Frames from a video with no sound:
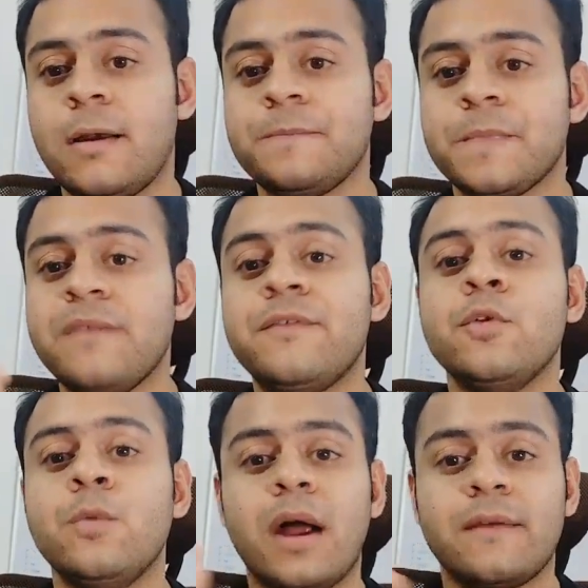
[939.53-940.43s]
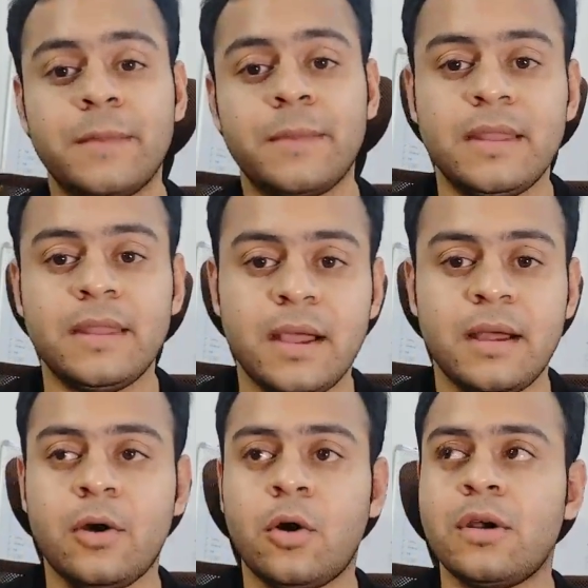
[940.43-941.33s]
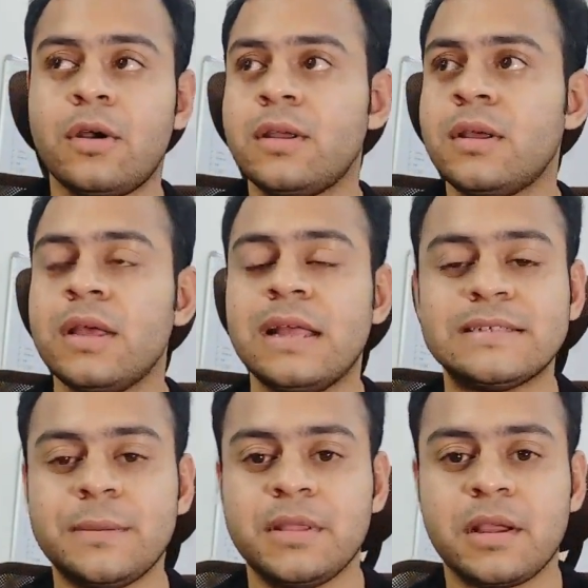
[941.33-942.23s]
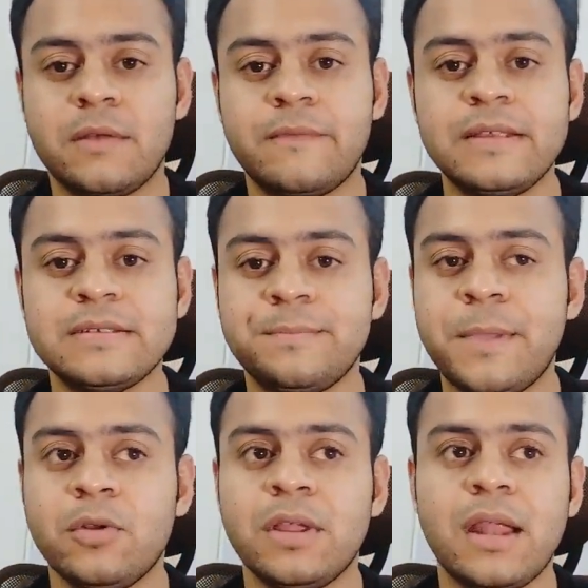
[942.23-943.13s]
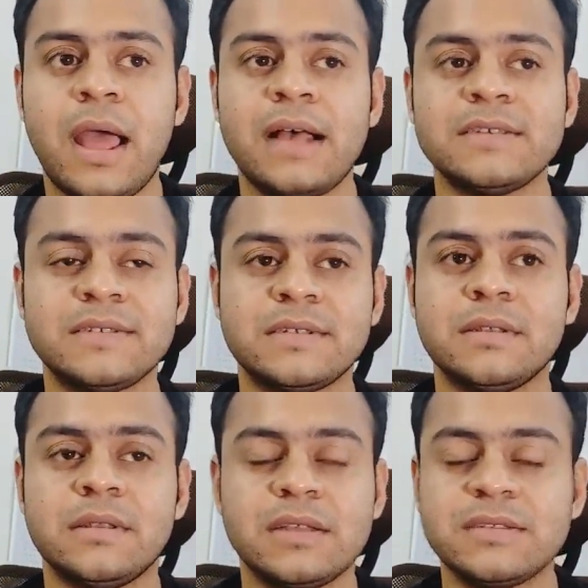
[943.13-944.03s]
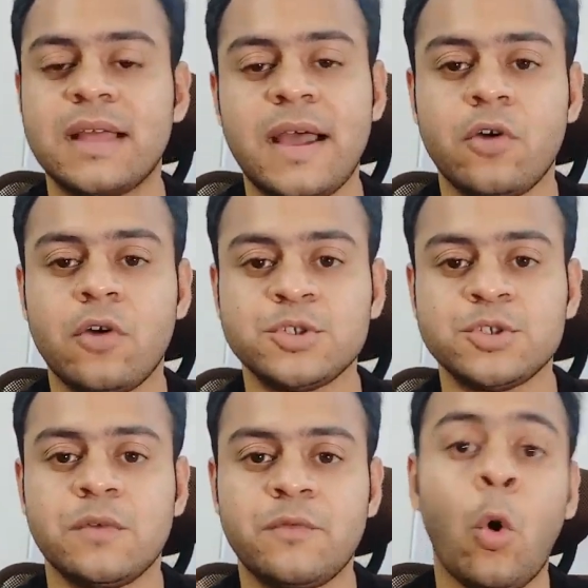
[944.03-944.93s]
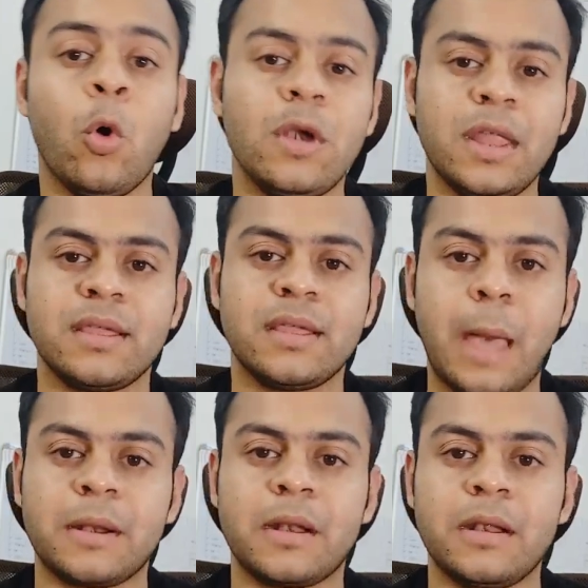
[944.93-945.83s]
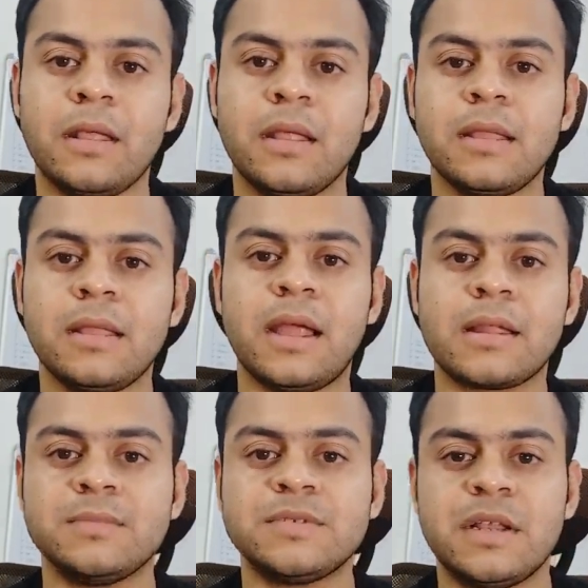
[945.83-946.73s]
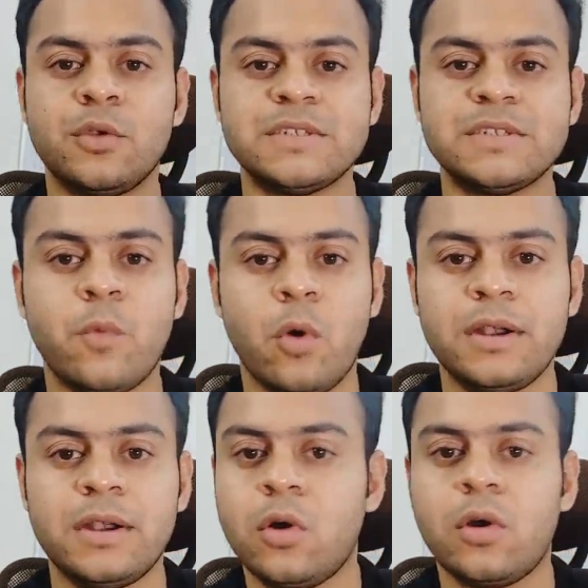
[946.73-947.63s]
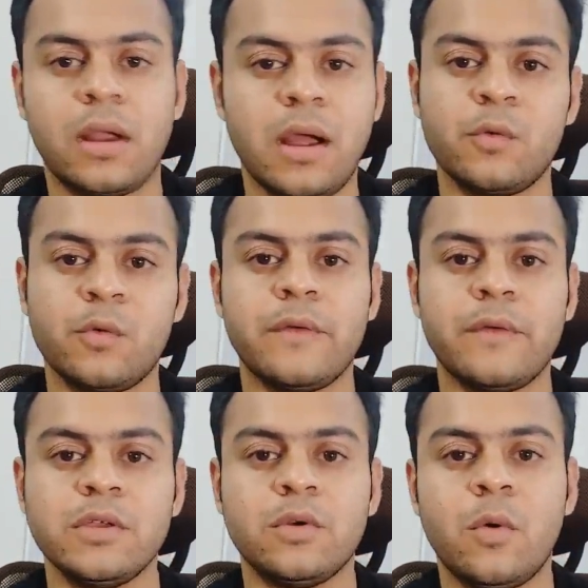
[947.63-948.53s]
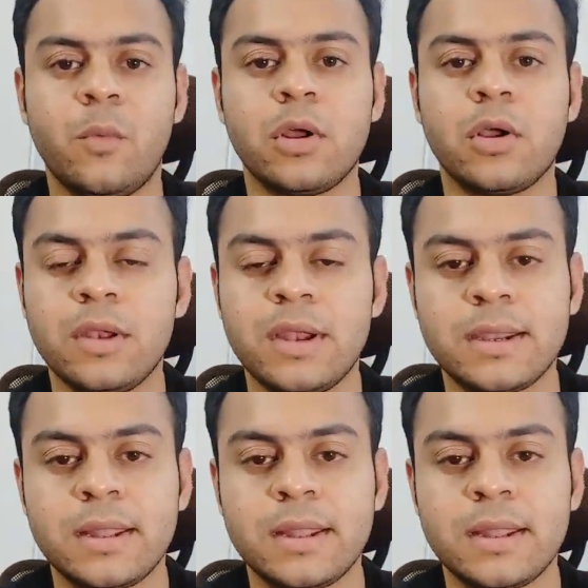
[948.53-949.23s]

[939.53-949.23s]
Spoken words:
if you are from India or in some other countries. Payoneer doesn't have the option of holding the capital that comes into its wallet or account, whatever you want to call it.